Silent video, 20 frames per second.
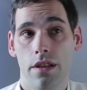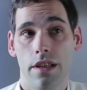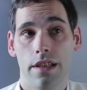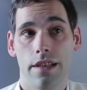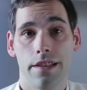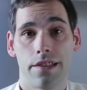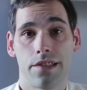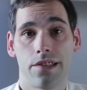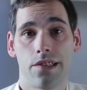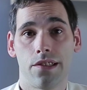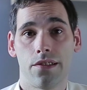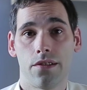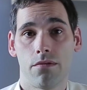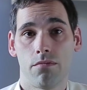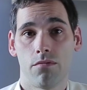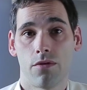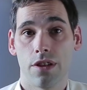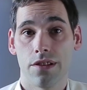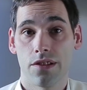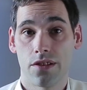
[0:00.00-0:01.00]
its
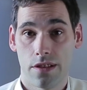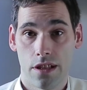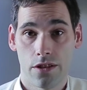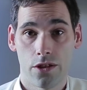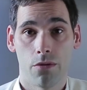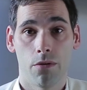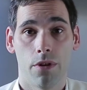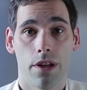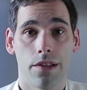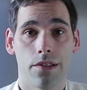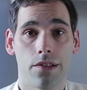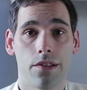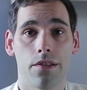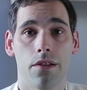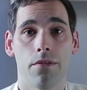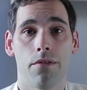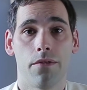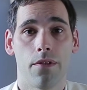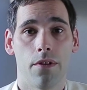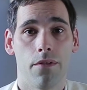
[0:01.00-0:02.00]
constituents,
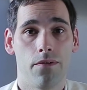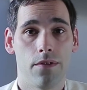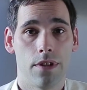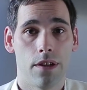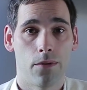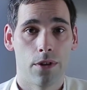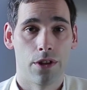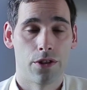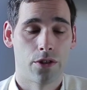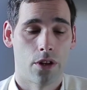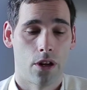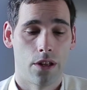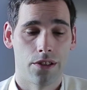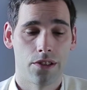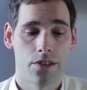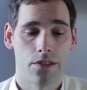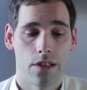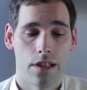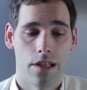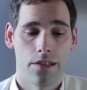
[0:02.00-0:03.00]
of different charge
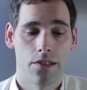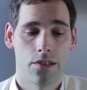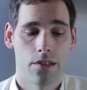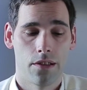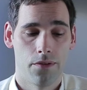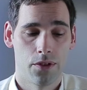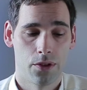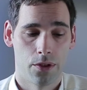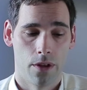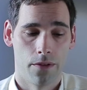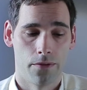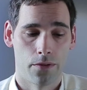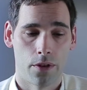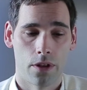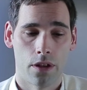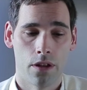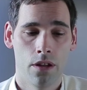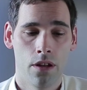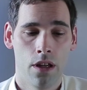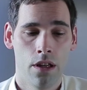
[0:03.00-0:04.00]
states of
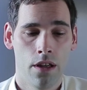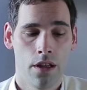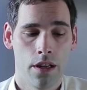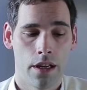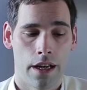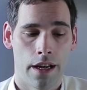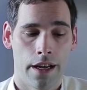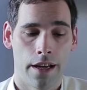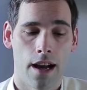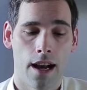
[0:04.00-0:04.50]
sulfur and